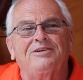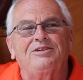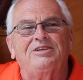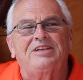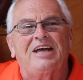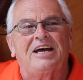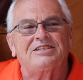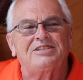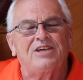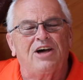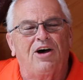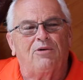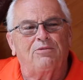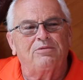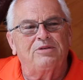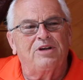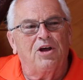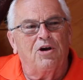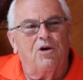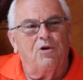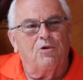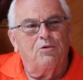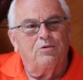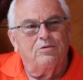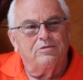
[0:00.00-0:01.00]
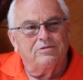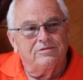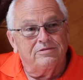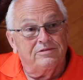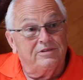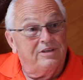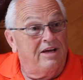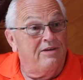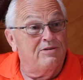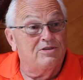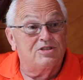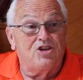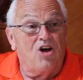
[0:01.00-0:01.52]
That's how, you know,
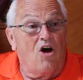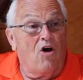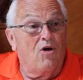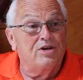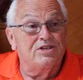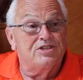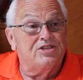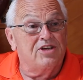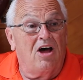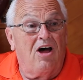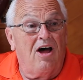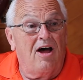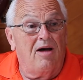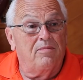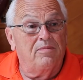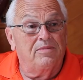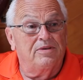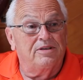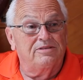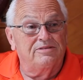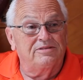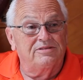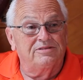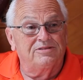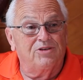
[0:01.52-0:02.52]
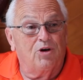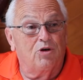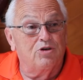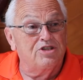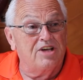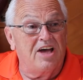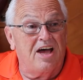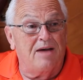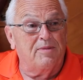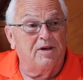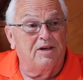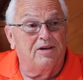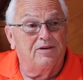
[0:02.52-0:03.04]
he was always Tom or
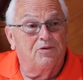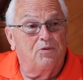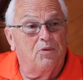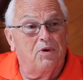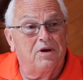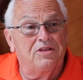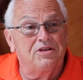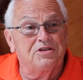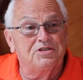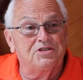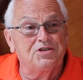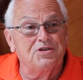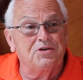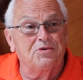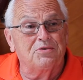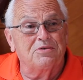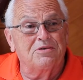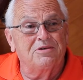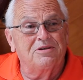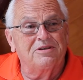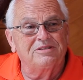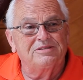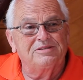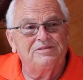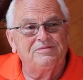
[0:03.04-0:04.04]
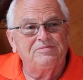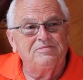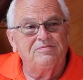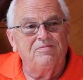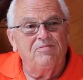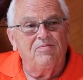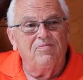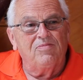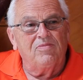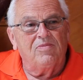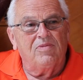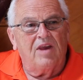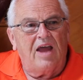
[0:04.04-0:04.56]
Tommy, one of the two.
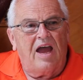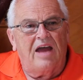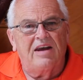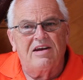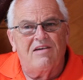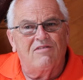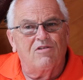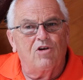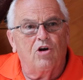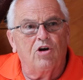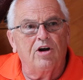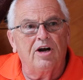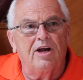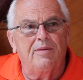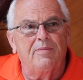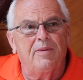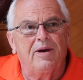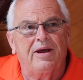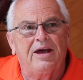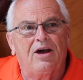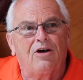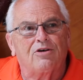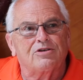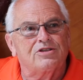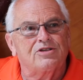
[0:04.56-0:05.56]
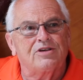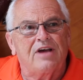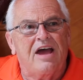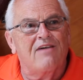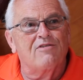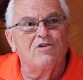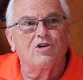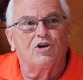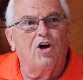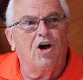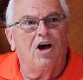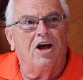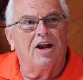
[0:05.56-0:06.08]
I never heard anybody else
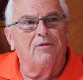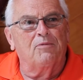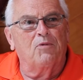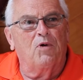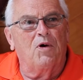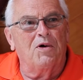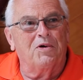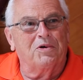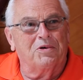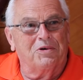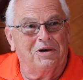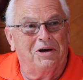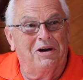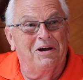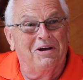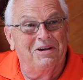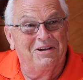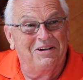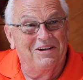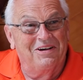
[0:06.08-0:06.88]
ever call him Walter.